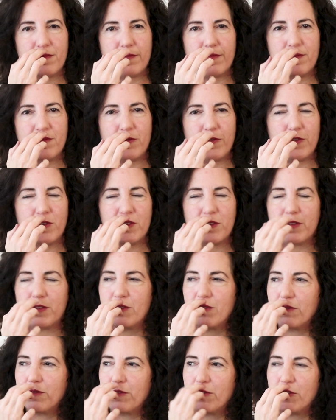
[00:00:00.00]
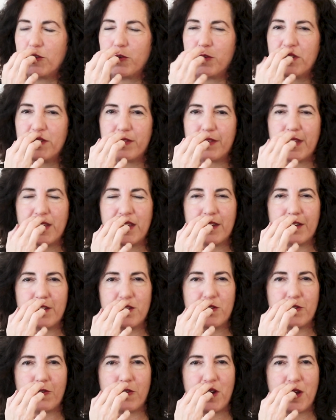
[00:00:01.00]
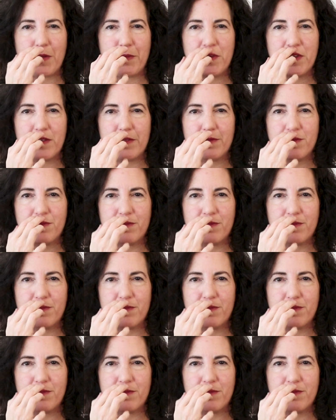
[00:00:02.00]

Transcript: And just notice that and describe it.